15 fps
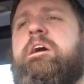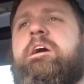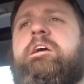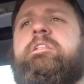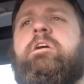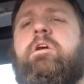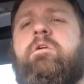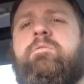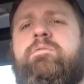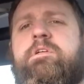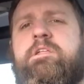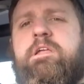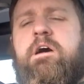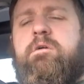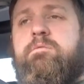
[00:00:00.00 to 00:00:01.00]
and
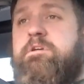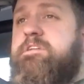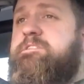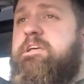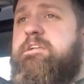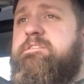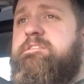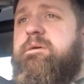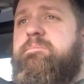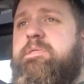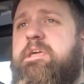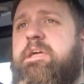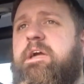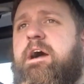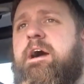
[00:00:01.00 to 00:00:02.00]
hopefully not restate
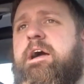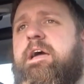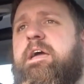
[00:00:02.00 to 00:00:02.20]
something,